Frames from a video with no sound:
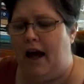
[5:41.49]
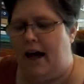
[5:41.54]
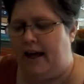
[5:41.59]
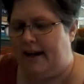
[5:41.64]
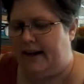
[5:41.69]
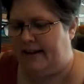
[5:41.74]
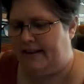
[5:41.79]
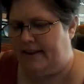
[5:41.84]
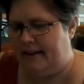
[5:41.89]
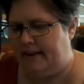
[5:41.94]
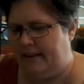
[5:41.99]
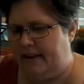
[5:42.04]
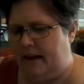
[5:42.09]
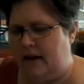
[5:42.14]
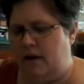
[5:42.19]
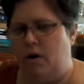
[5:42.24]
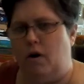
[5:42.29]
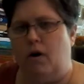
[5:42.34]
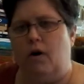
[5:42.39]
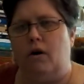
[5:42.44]
And I think they
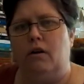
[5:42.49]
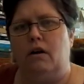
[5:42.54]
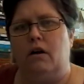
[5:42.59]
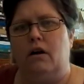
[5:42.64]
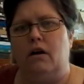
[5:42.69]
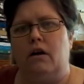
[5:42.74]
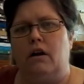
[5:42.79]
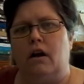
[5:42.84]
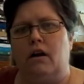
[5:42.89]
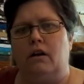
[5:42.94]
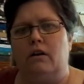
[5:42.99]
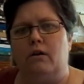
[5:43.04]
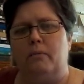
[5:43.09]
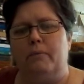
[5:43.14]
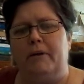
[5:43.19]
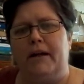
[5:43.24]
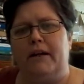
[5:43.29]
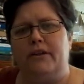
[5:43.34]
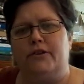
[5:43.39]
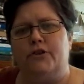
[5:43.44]
all are a little
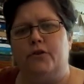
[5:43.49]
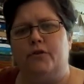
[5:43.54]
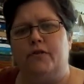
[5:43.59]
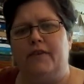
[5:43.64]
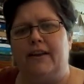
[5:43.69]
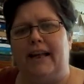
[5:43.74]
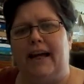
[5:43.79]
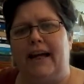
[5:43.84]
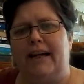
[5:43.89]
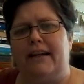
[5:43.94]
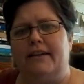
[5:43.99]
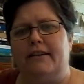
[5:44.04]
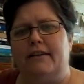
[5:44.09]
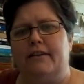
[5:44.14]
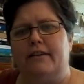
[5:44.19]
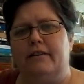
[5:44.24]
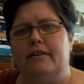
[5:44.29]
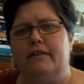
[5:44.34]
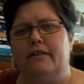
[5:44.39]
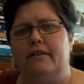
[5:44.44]
bit
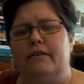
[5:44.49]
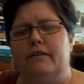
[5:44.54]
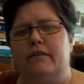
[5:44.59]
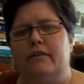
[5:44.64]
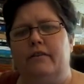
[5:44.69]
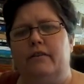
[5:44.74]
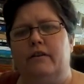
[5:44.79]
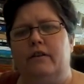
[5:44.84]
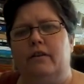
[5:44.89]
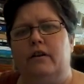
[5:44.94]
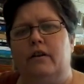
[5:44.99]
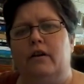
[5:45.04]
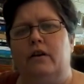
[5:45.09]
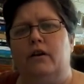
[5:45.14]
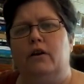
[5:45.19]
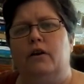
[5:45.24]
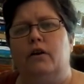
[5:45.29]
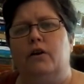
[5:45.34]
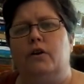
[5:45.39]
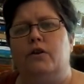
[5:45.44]
interrelated.
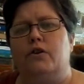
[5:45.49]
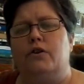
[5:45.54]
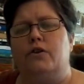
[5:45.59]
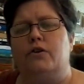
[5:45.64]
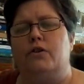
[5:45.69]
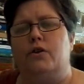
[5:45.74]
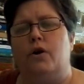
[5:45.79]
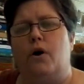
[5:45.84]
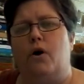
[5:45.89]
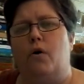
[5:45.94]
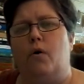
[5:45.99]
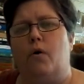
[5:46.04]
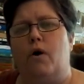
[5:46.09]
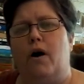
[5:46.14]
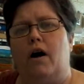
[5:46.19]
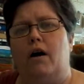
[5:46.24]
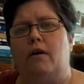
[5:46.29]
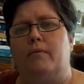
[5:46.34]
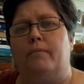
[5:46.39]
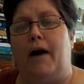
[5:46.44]
So
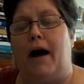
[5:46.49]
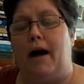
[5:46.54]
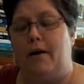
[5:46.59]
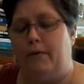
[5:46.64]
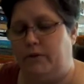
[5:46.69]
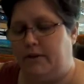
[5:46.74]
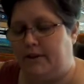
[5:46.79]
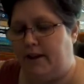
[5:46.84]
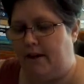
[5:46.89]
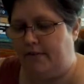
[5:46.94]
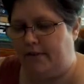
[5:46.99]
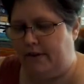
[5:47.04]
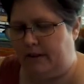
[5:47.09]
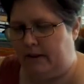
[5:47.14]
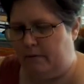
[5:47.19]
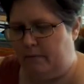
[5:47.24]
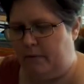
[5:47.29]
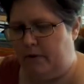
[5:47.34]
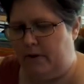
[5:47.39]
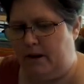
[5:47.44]
I will
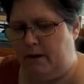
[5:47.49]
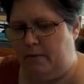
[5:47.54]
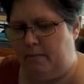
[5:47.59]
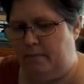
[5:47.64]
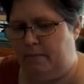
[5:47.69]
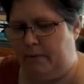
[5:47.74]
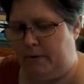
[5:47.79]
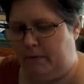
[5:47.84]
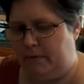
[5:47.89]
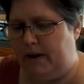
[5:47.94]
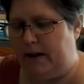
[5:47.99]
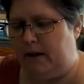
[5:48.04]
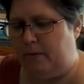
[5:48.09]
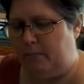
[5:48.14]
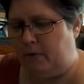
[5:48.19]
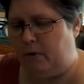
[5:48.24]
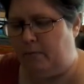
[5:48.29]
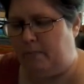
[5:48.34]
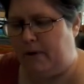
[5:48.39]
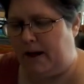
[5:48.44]
definitely be reading
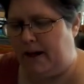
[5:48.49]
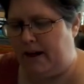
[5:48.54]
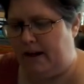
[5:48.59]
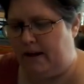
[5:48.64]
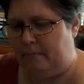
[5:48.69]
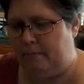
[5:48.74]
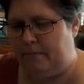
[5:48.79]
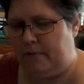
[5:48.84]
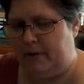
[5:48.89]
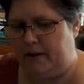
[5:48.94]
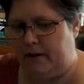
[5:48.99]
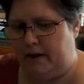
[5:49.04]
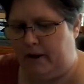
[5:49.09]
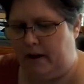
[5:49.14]
more by him.